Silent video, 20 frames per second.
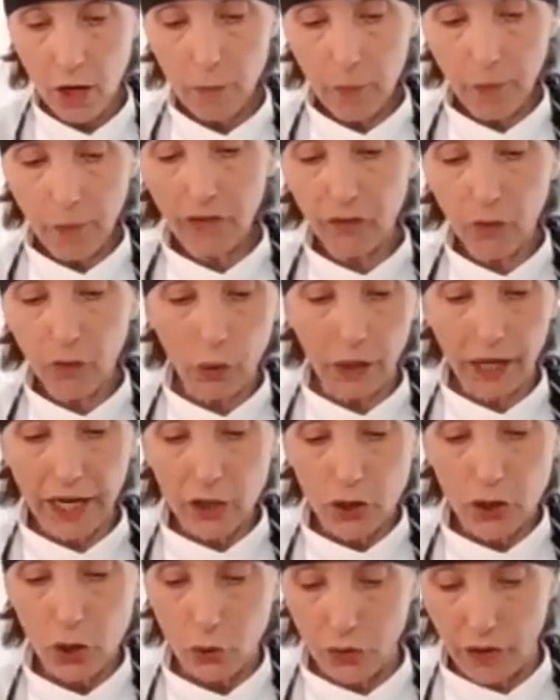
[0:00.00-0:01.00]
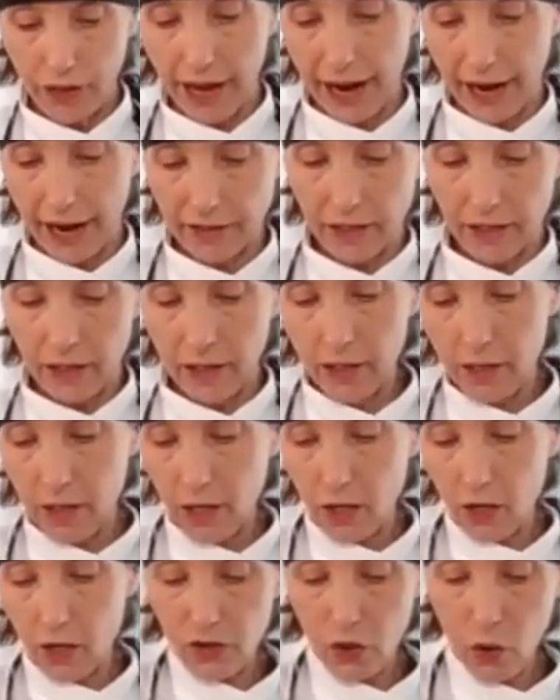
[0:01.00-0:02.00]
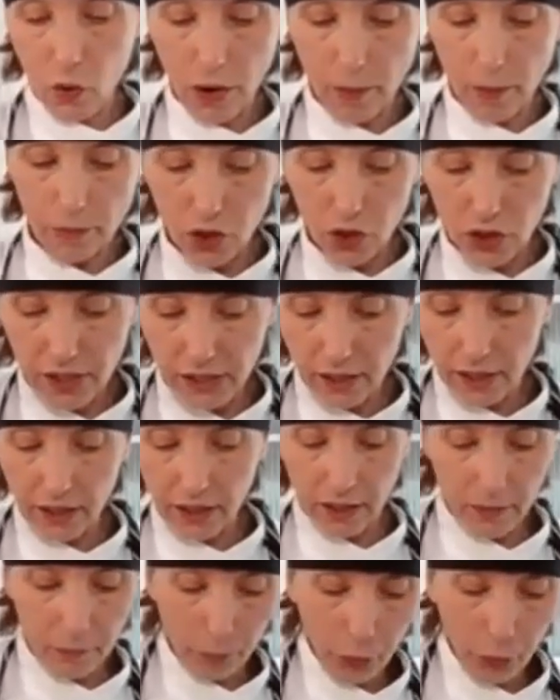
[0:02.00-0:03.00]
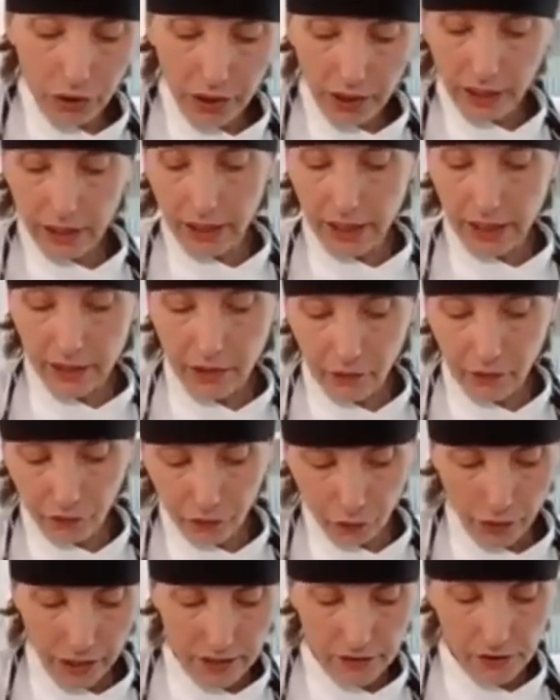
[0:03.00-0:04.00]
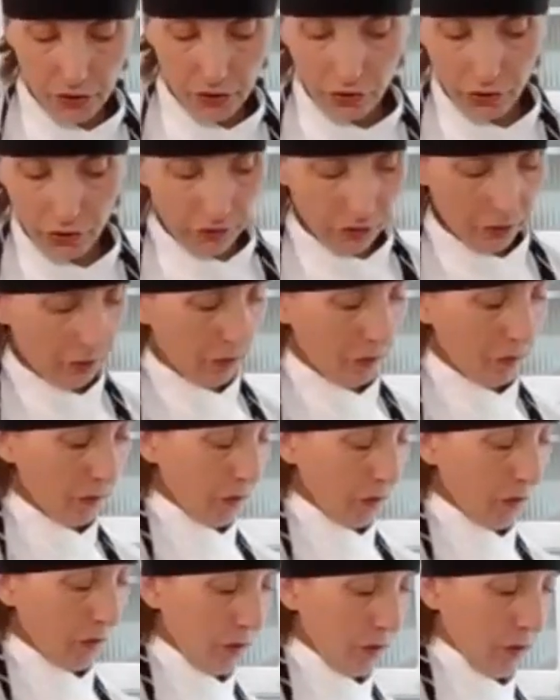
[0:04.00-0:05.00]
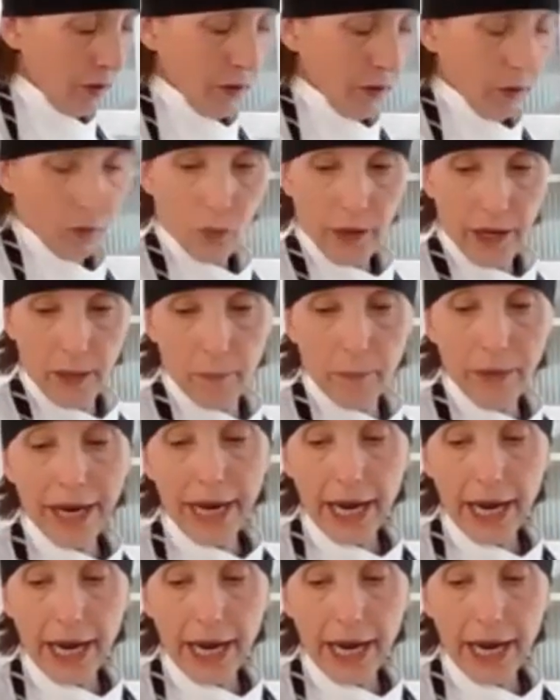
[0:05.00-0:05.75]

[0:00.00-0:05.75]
before I do that. So I'm just gonna put it in the freezer, wipe my